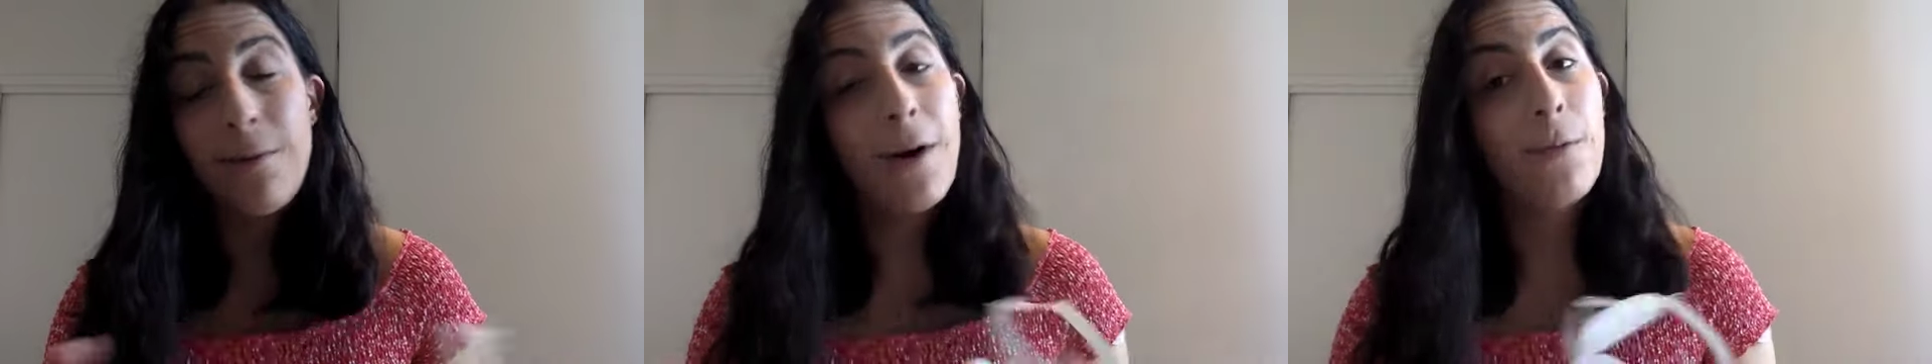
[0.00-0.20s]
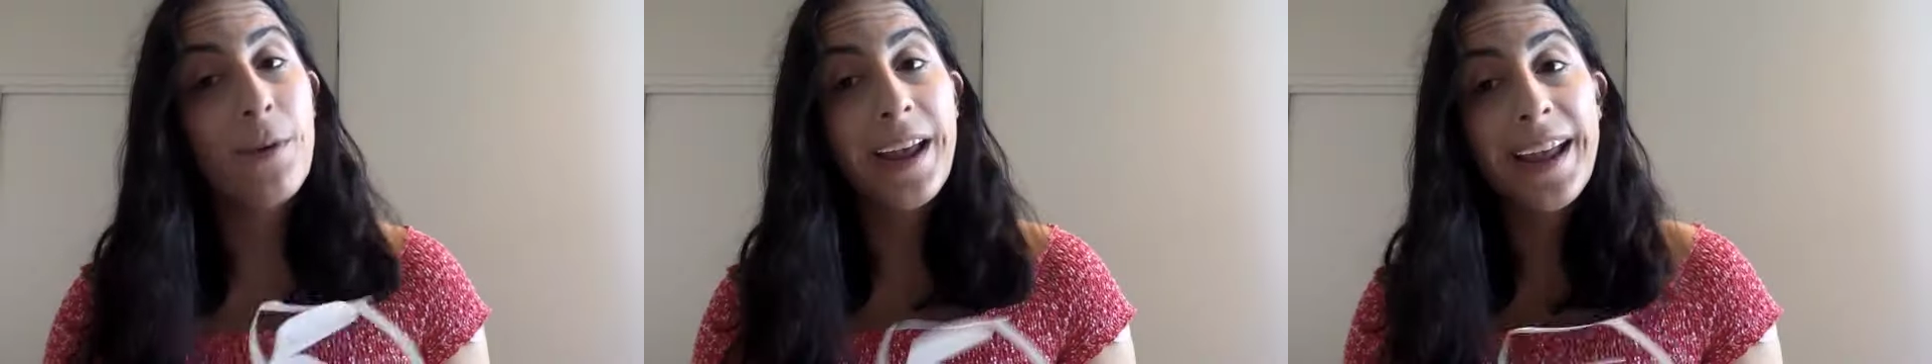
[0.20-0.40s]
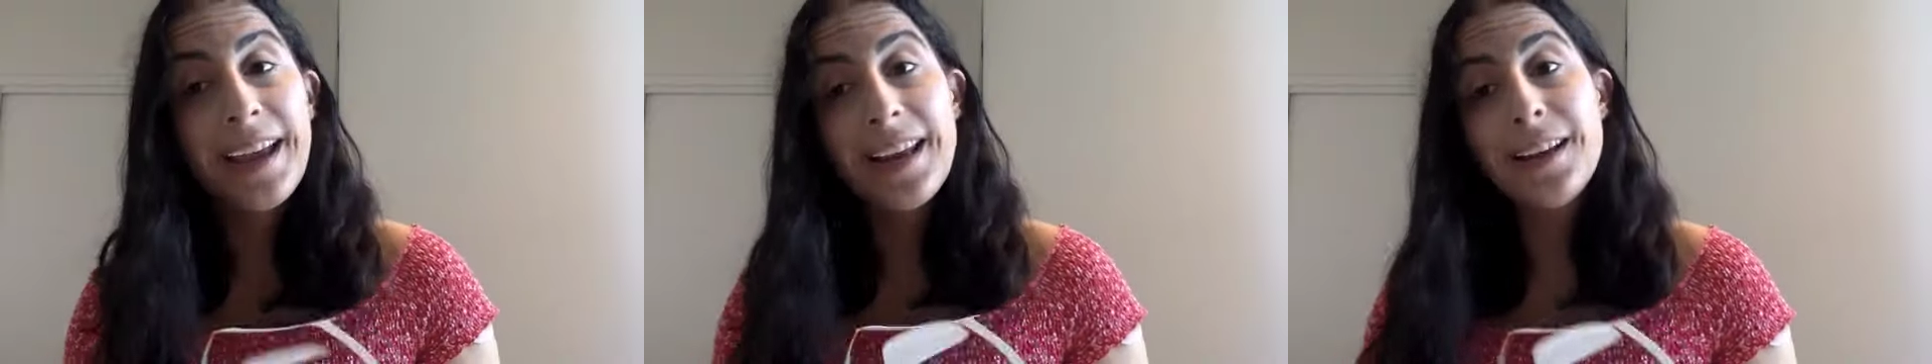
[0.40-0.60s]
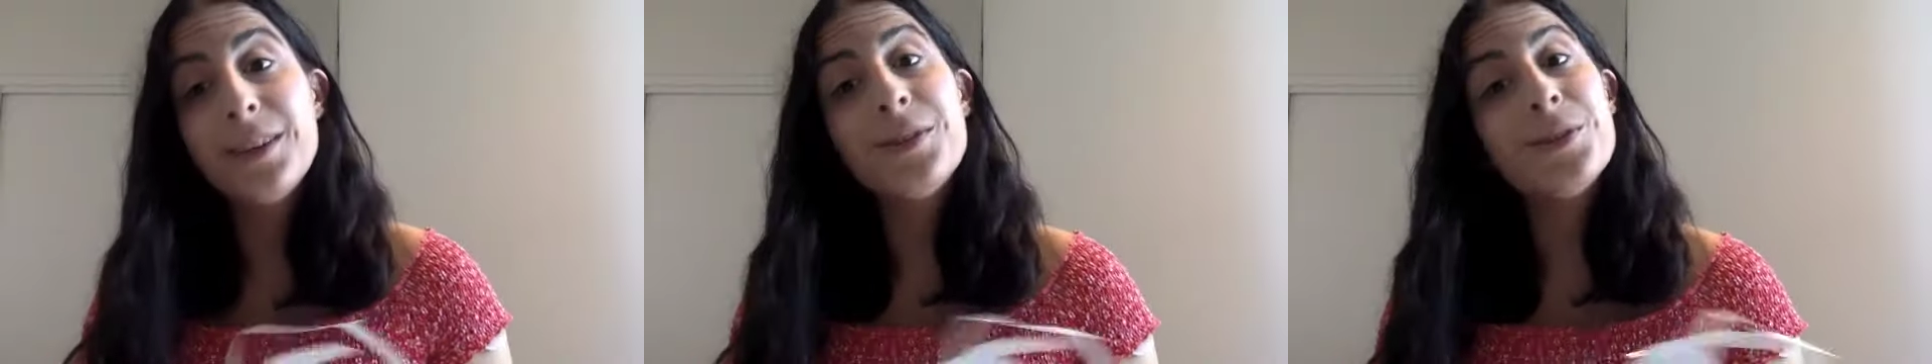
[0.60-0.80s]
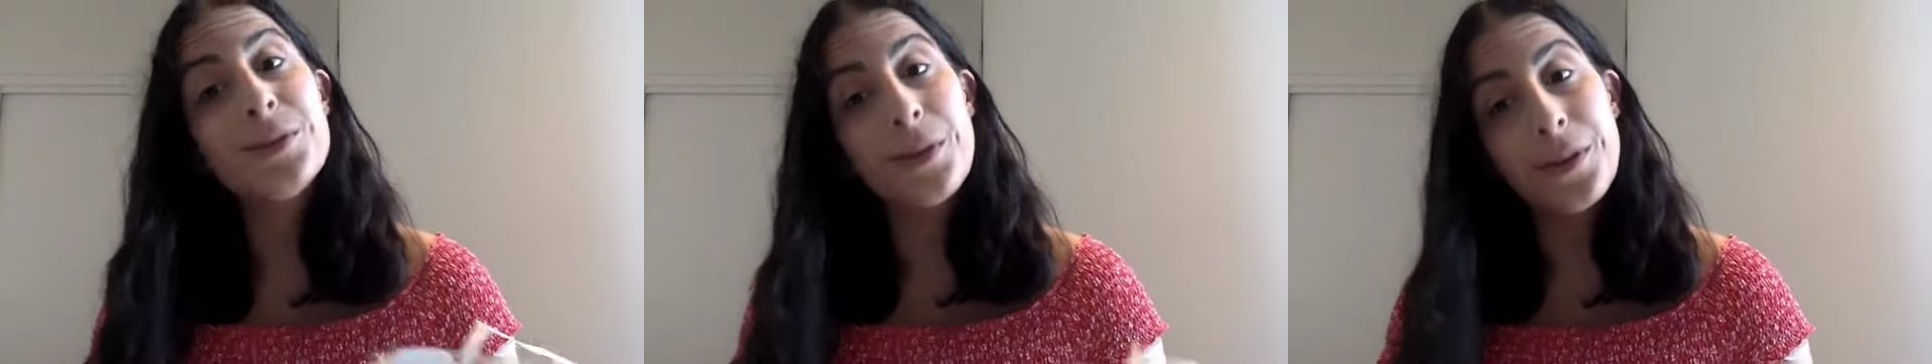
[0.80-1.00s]
while we're
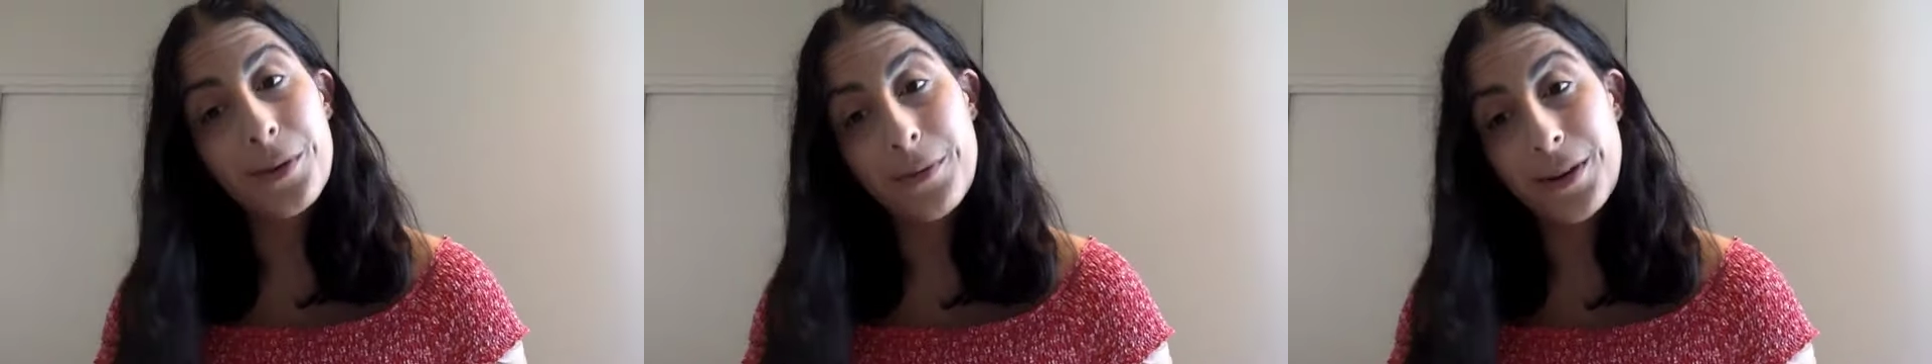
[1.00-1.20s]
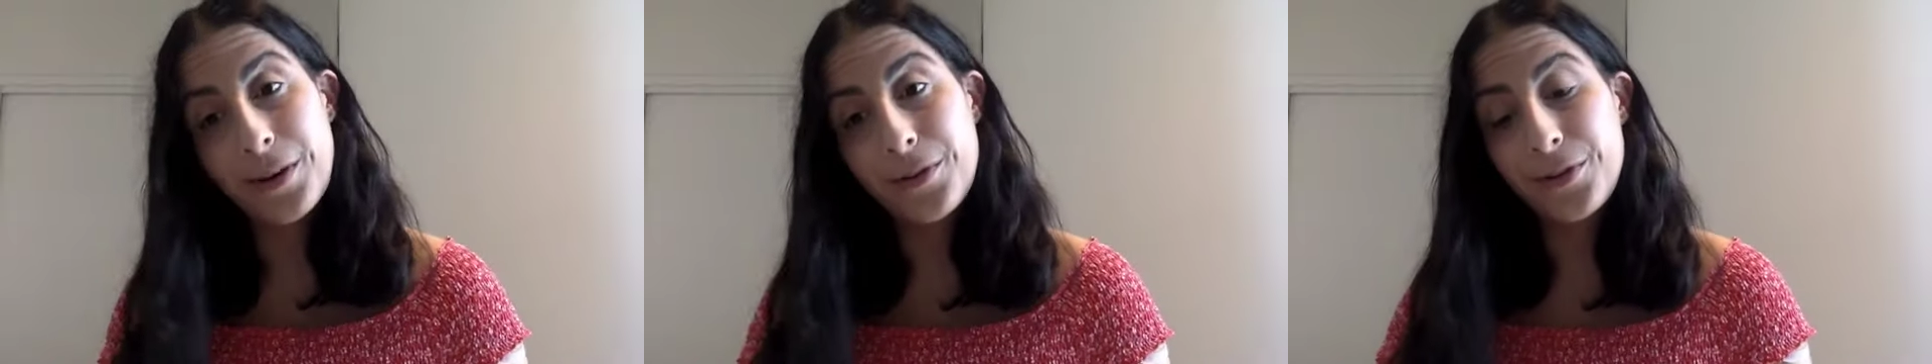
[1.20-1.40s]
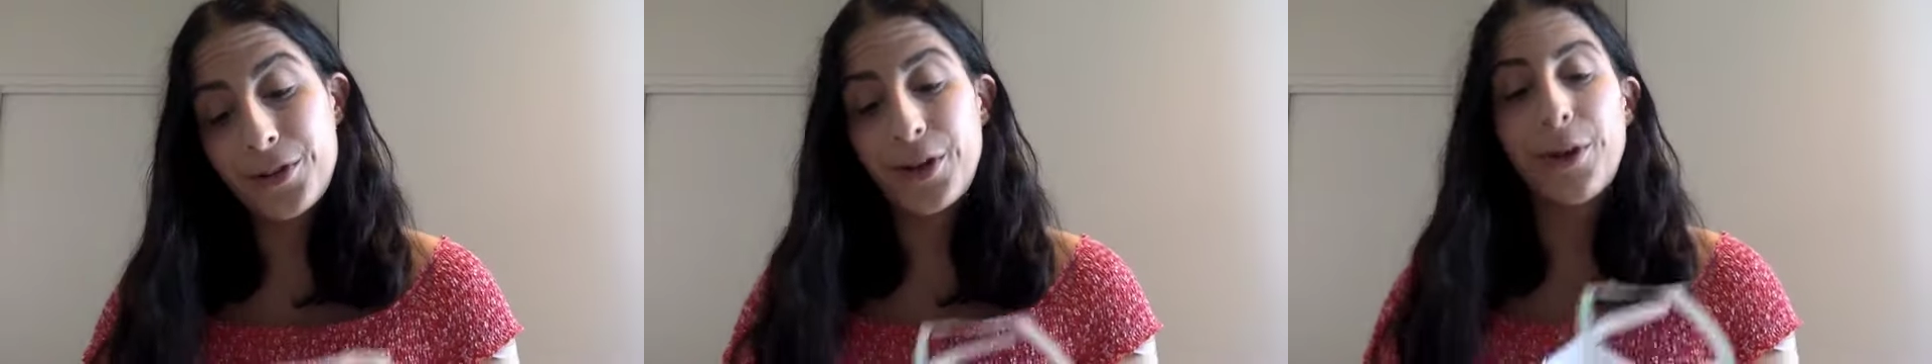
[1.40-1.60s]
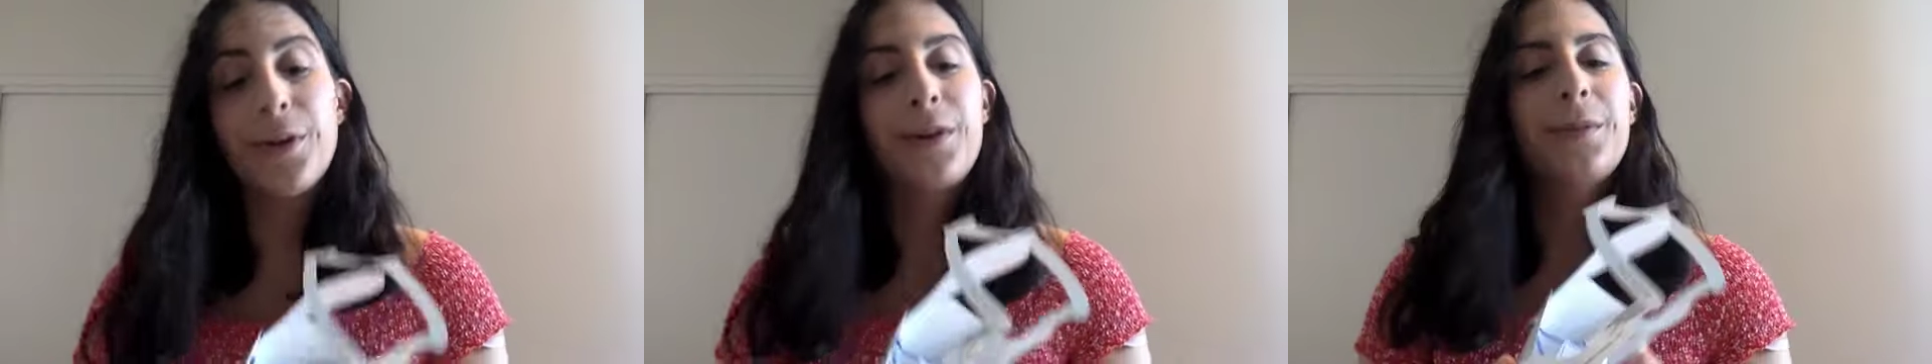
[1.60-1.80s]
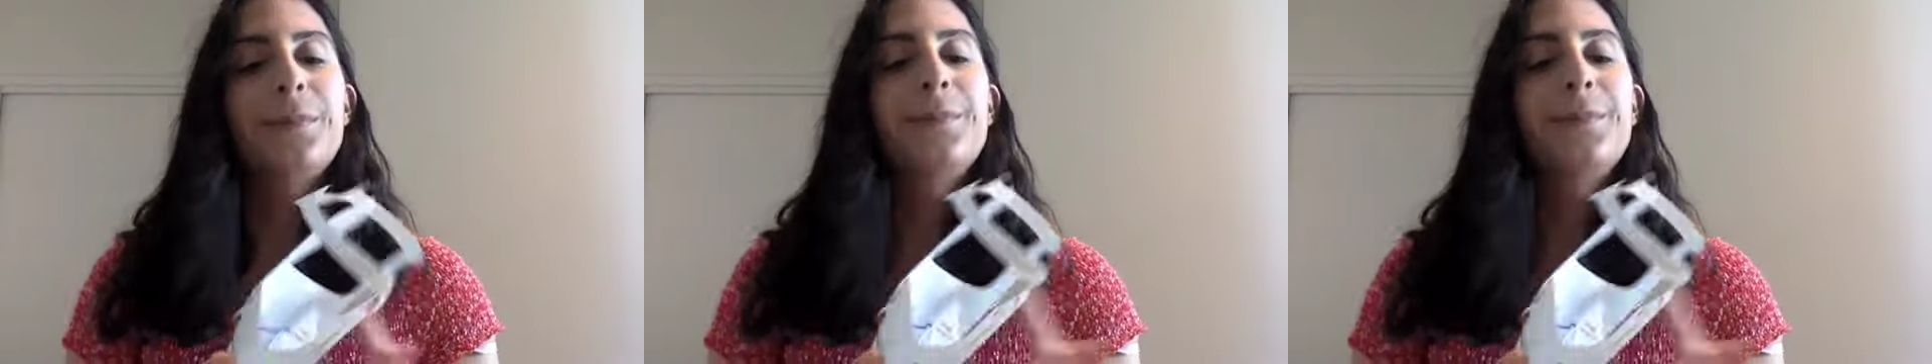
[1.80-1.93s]
eating so that we don't choke.